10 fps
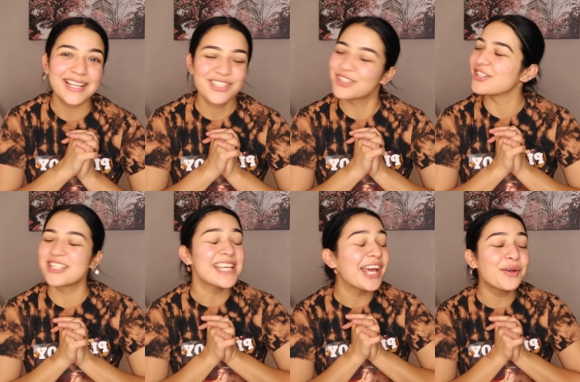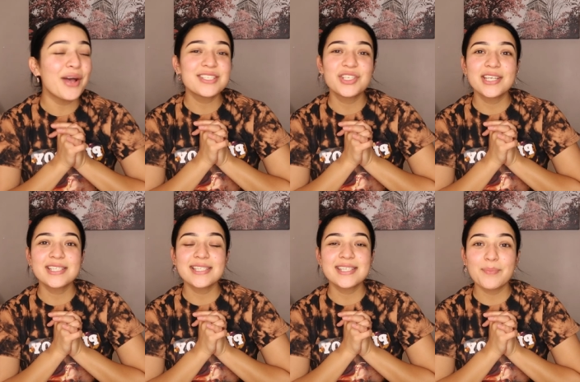to your girl's channel. As you
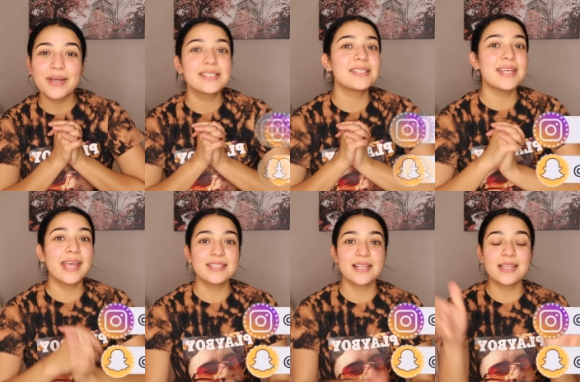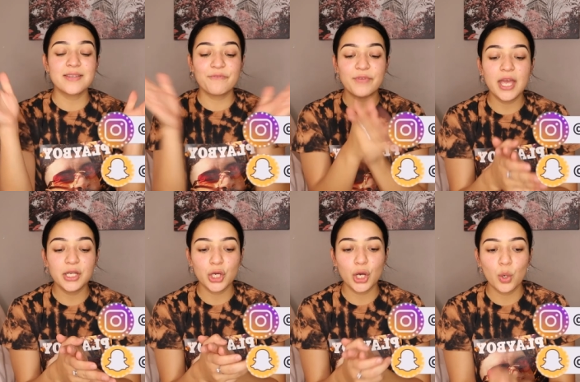guys can see by today's
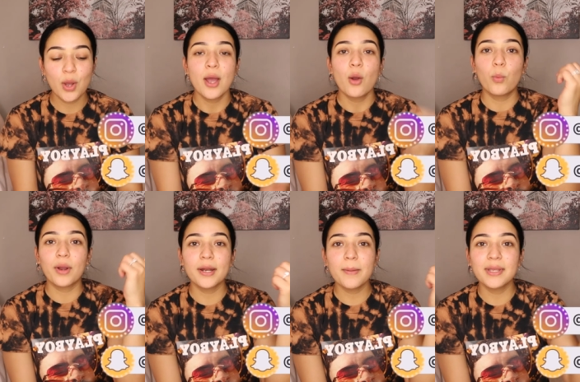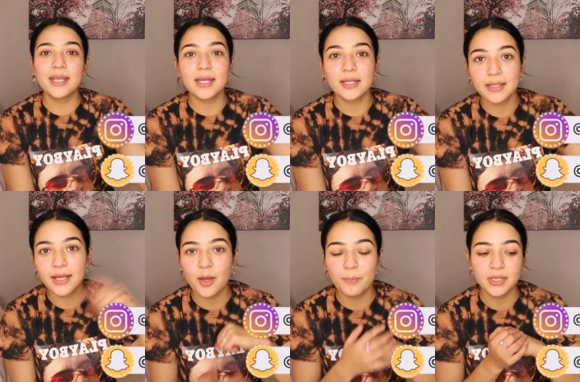video we're gonna be getting
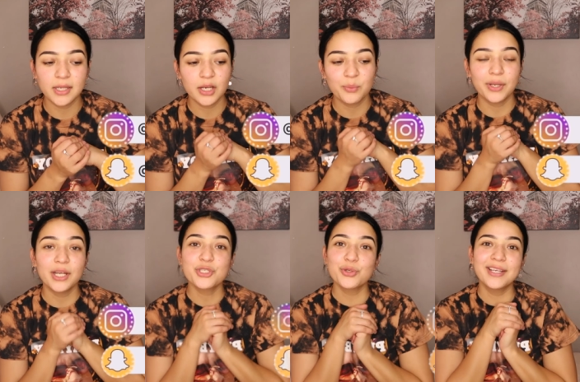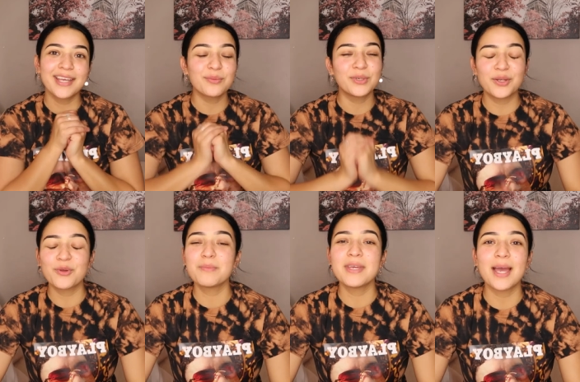lit up in here we're gonna do a get ready
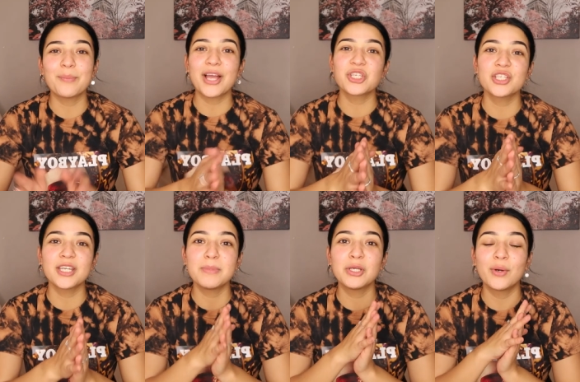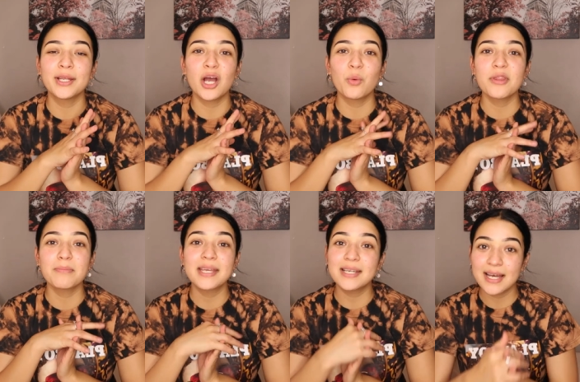with me i'm actually gonna be going out
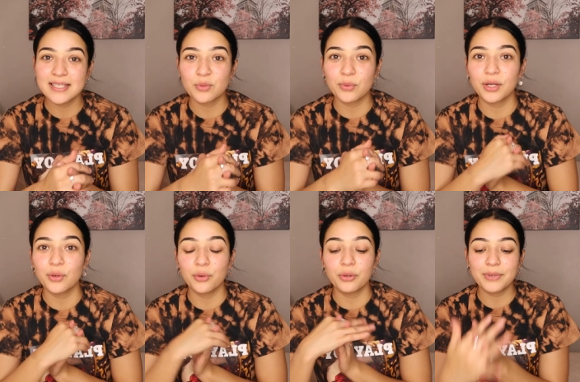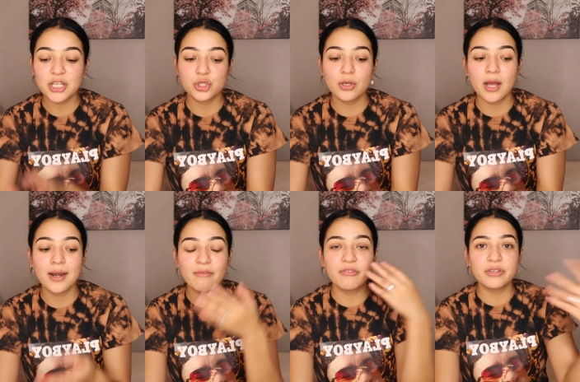with my cousin we're gonna go to a
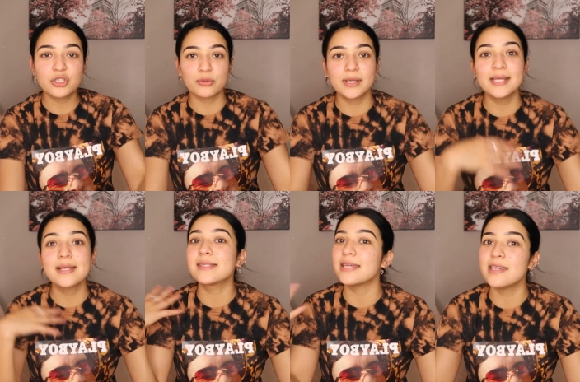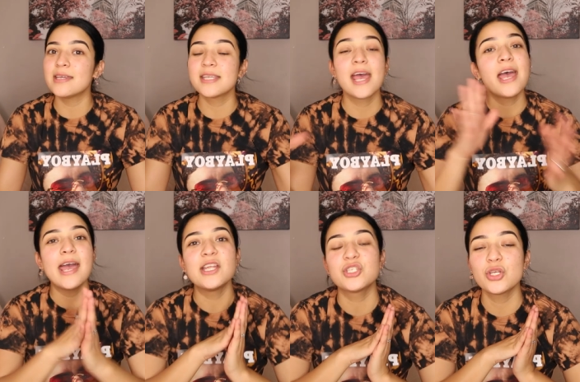restaurant have a few drinks eat
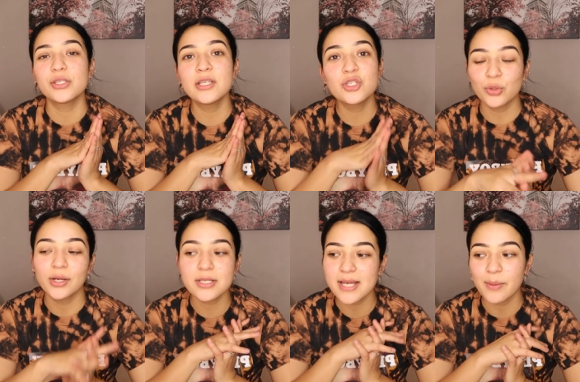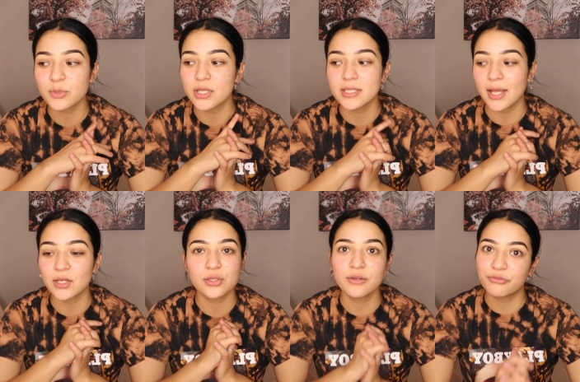and just enjoy our time today is
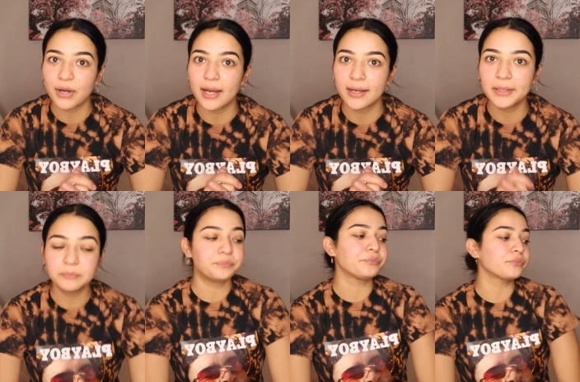actually friday